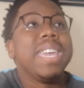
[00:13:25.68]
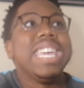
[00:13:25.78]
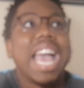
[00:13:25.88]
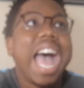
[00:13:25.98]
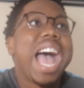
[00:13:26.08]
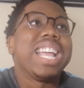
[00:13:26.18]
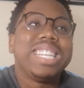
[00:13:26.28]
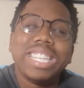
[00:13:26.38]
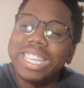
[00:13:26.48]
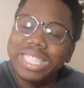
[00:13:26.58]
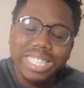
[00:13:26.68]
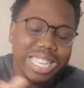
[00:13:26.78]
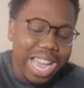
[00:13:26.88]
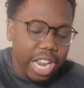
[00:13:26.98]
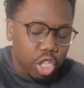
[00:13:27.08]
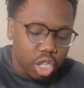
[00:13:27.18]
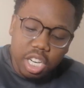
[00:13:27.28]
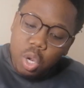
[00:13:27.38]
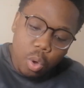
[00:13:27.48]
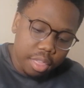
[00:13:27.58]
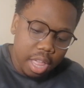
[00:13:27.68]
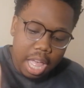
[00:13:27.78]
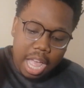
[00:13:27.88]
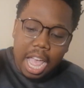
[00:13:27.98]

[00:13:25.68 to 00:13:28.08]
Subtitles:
B-I-T-C-H to deal with.